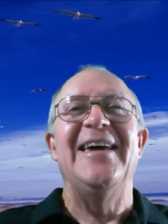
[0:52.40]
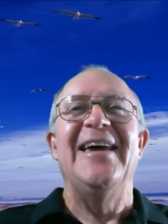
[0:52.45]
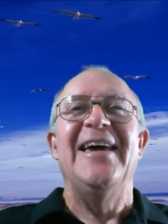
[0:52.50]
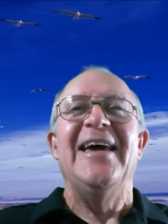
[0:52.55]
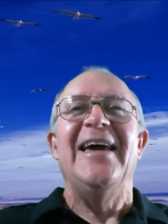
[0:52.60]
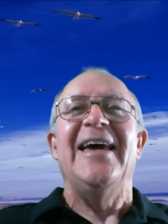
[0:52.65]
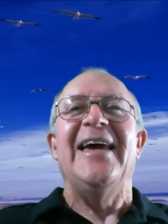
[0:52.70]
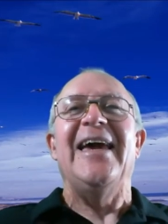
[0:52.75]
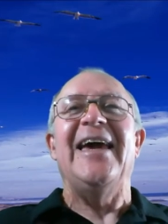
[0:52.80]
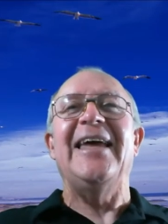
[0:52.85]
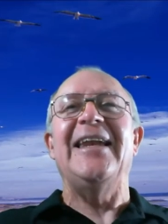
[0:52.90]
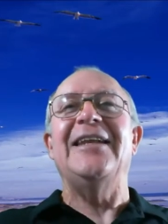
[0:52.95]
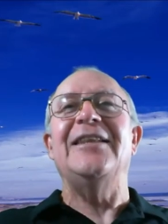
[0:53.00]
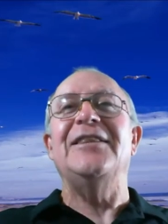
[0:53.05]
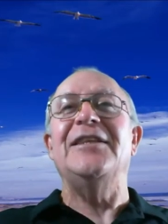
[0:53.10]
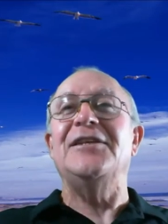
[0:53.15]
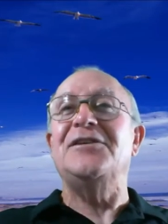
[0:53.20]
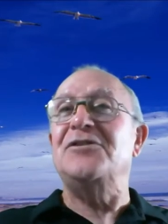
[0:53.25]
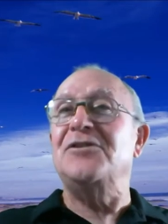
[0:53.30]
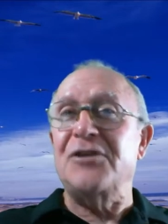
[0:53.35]
And
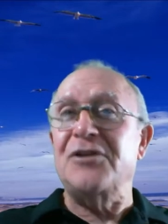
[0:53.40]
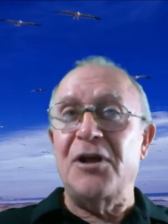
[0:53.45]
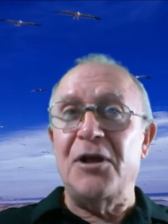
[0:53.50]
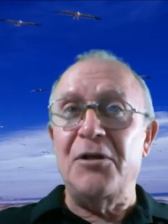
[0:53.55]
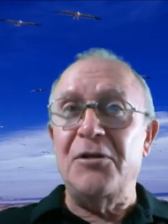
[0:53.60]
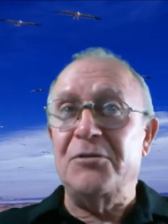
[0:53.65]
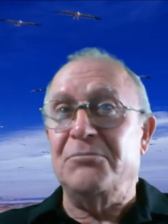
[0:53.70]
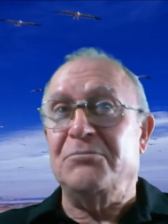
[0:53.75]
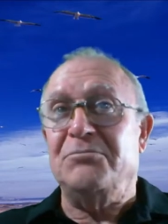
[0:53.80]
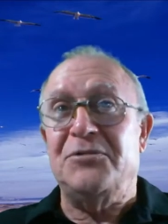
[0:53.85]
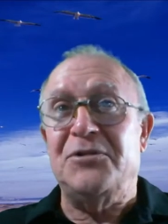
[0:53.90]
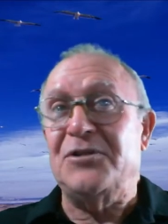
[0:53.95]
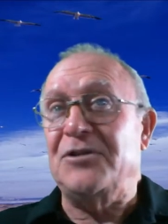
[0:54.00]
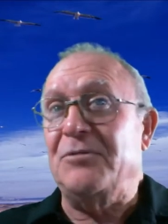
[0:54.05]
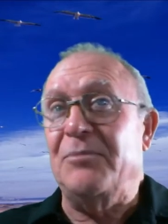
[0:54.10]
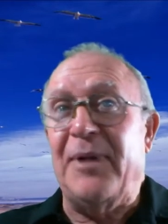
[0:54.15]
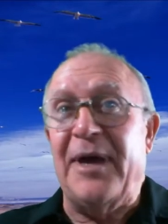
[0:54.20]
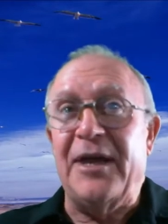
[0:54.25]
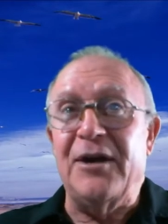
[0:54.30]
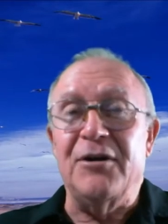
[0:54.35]
this is all just a
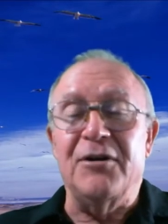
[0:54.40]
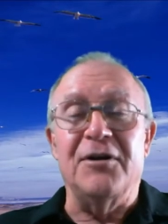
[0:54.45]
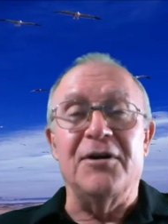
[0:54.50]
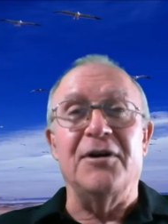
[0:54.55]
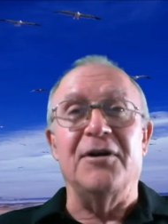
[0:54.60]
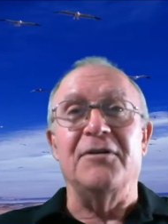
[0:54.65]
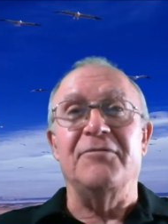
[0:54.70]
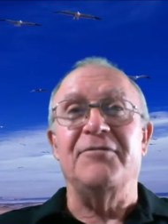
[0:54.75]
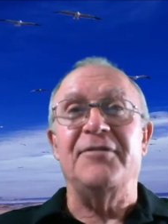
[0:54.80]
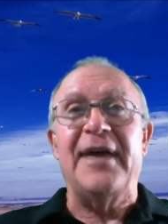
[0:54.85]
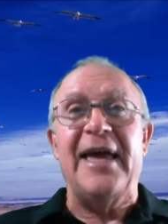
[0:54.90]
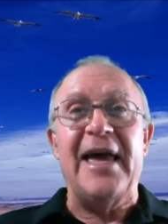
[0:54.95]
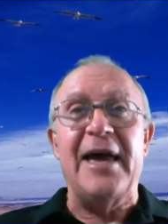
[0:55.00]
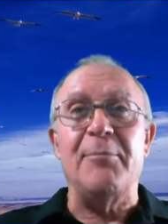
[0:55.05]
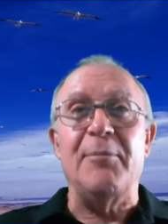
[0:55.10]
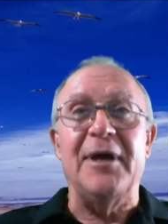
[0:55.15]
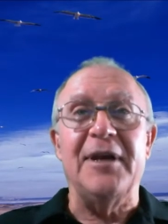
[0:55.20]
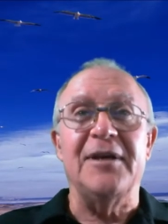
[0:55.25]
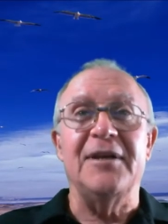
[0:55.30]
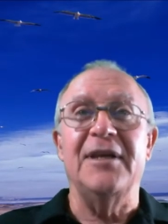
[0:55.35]
matter of habit.
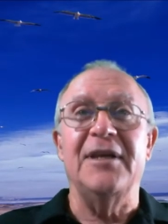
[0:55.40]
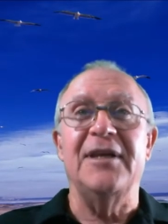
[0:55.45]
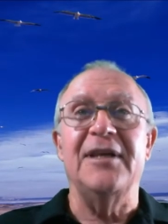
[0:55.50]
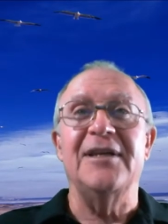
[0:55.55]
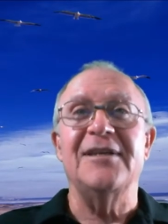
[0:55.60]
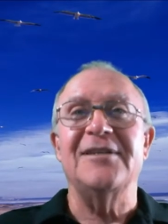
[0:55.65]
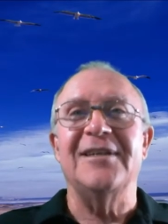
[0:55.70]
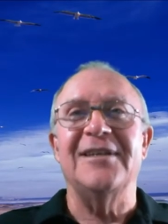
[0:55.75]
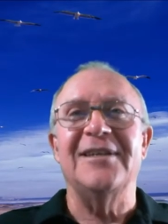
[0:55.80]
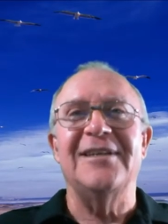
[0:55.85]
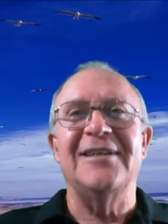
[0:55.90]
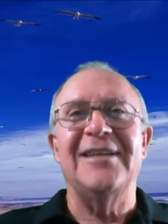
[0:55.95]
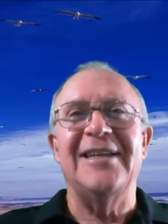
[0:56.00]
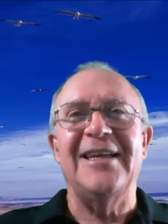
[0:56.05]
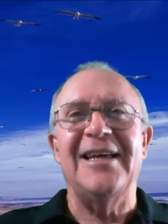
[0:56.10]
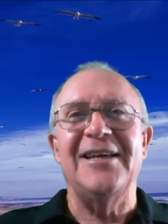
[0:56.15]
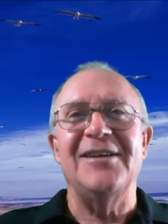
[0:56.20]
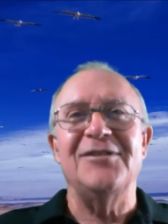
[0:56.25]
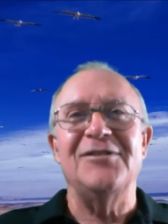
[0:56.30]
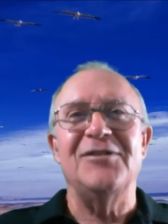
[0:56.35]
It isn't
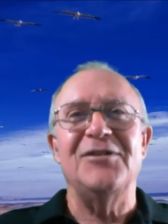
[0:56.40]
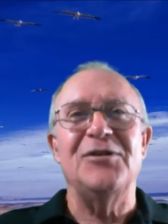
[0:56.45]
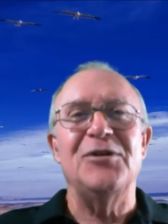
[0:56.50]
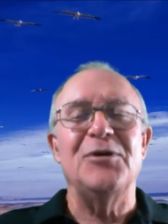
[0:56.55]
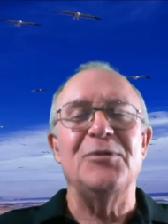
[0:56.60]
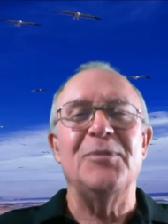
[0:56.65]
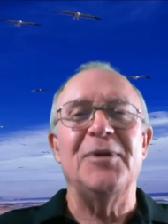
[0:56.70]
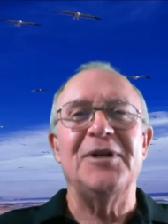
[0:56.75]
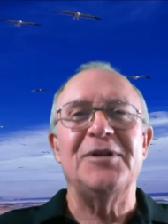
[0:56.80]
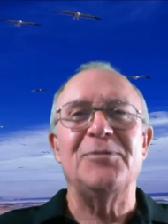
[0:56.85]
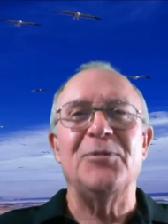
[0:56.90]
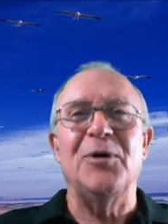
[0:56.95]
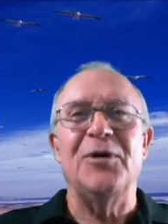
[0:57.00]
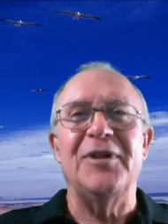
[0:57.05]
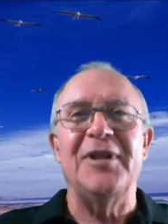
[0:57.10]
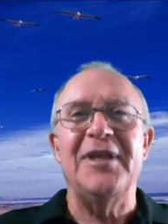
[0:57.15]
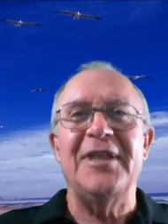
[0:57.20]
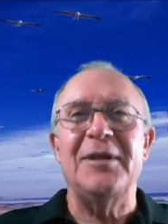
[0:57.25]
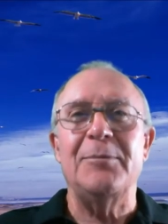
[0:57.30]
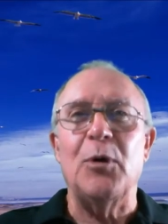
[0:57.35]
as to do much more than
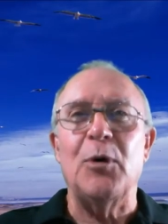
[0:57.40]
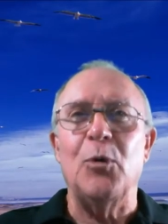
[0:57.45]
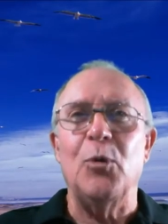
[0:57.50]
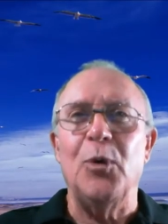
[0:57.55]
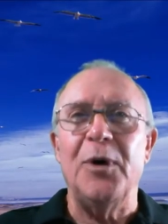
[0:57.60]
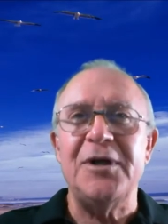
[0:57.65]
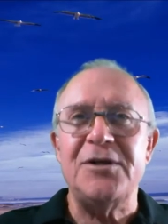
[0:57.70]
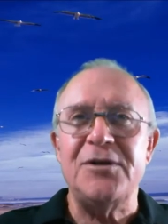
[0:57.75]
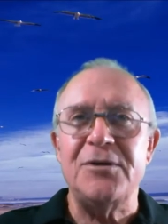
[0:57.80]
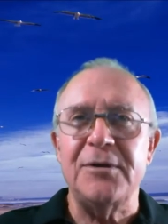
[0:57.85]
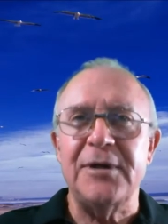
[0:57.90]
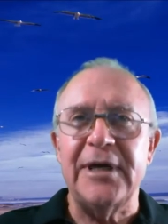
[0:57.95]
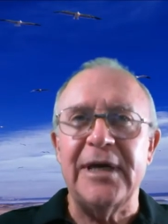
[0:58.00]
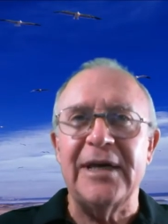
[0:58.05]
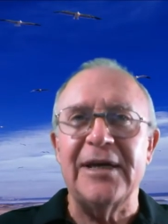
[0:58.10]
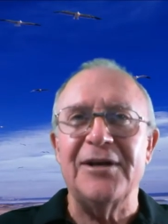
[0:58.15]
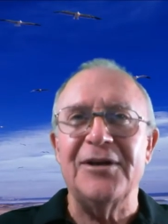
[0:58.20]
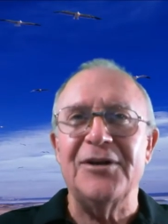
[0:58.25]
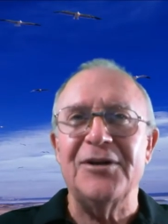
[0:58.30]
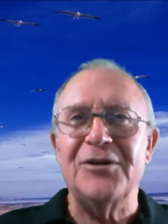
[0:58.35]
anything, but once you get
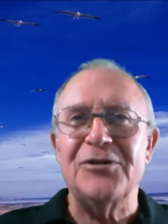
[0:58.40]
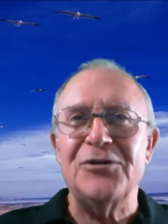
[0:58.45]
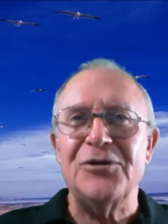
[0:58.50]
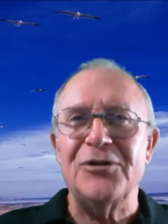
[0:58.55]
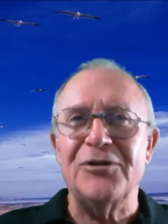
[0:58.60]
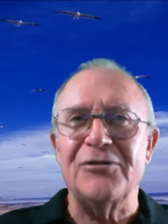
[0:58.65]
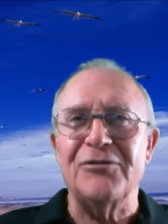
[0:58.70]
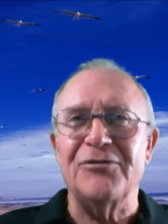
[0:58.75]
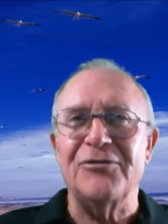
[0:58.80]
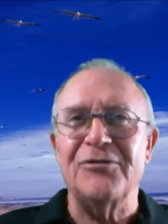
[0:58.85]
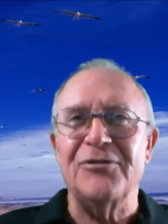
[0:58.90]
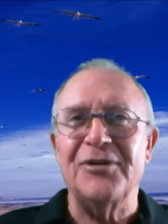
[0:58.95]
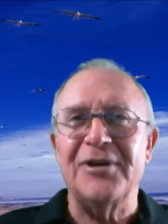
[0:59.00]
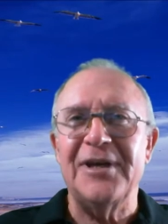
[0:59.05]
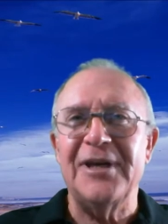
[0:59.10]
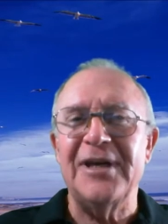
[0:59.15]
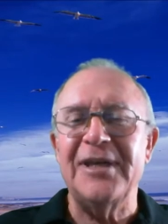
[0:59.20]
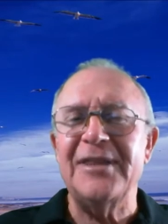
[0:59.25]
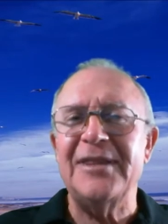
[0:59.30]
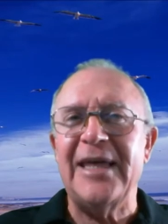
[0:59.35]
sort of
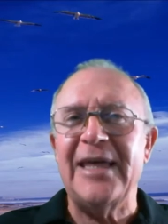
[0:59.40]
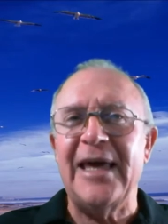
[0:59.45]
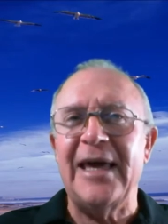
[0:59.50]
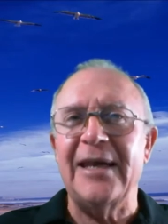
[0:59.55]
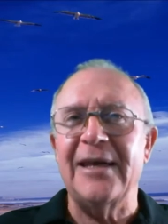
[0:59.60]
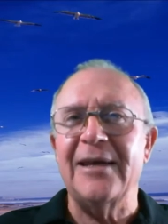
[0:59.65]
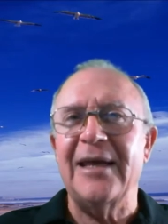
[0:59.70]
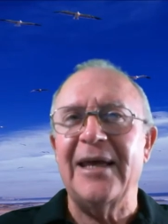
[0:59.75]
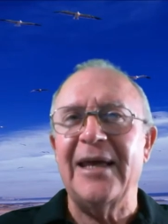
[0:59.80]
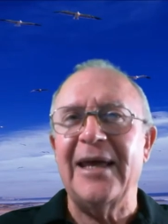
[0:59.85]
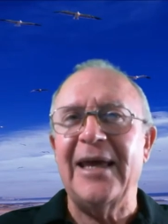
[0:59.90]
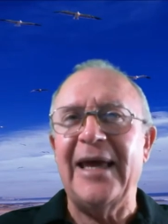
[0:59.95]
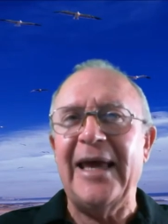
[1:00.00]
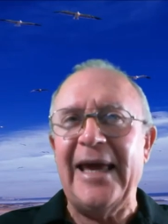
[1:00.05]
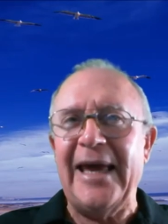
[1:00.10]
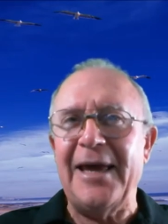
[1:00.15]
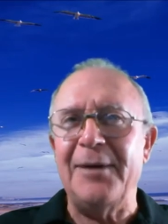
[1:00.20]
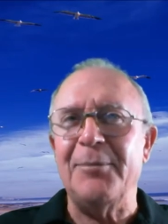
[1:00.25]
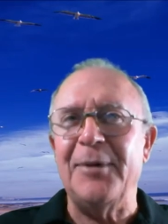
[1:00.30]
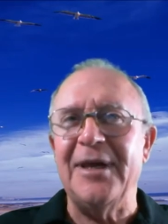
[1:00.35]
in that
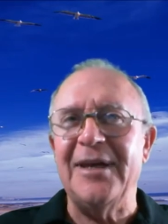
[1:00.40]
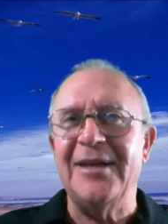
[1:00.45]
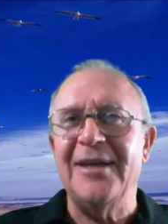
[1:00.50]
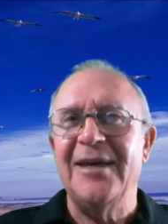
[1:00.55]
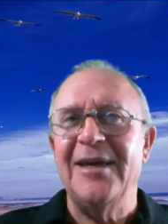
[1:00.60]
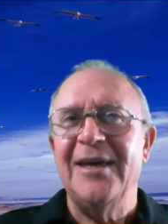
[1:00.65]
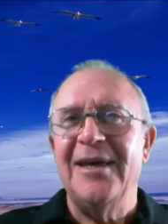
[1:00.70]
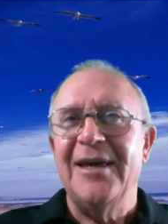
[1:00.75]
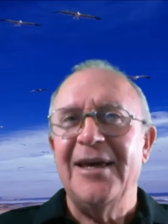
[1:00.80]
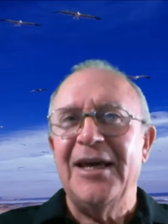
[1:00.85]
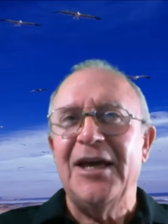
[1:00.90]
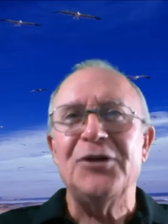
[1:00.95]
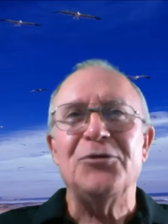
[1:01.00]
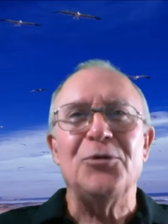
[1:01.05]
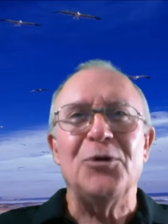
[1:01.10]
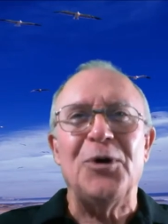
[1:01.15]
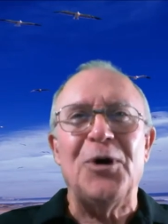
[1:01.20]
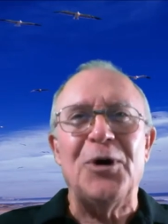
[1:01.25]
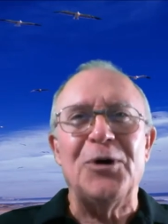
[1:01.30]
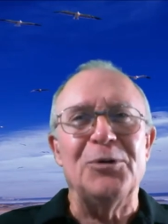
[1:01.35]
habit, it's real
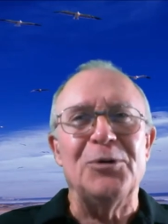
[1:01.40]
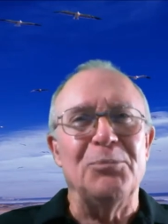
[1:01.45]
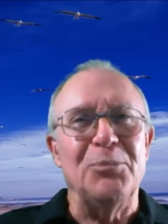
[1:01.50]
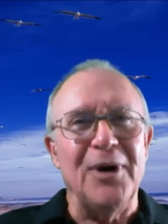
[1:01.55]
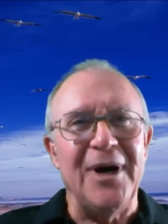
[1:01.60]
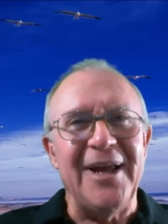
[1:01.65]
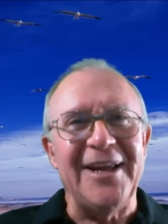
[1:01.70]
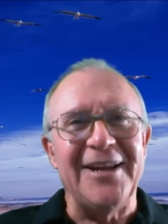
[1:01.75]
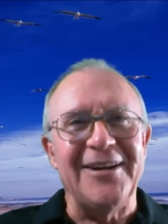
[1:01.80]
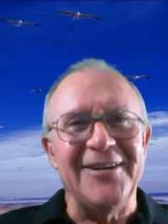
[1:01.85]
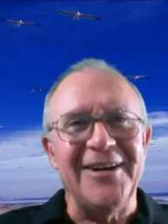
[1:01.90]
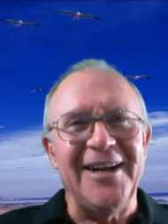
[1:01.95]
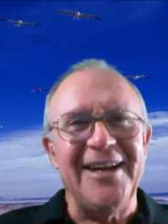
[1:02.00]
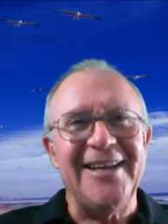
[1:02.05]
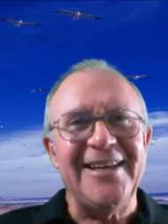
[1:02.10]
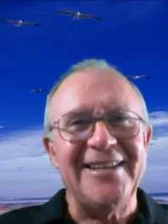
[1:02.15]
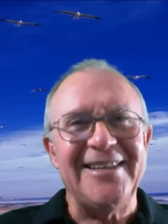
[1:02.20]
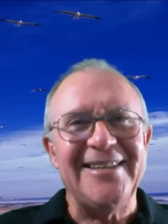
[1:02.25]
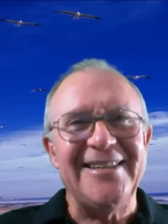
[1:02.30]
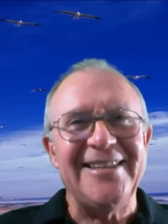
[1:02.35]
hard to break, right?
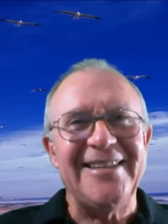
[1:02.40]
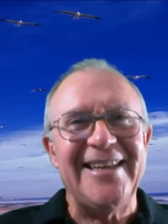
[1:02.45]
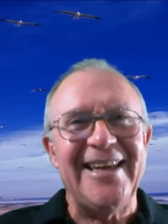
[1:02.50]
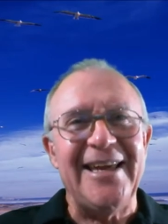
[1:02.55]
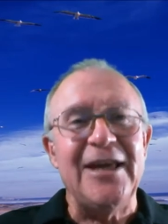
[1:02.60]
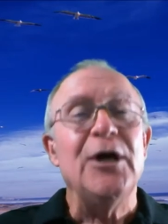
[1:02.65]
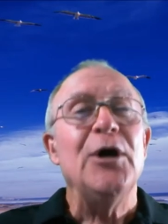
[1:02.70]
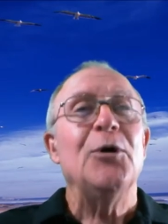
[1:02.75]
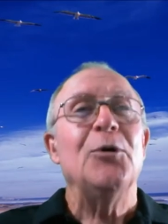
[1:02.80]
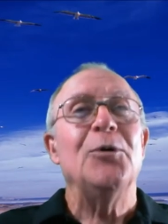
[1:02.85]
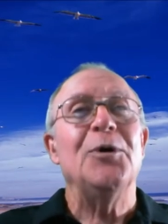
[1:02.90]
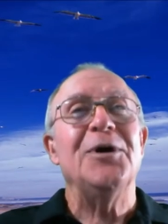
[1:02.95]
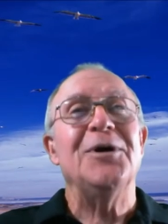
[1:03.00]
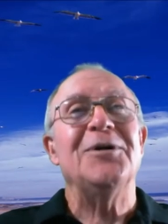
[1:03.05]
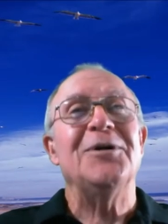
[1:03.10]
Okay. Well,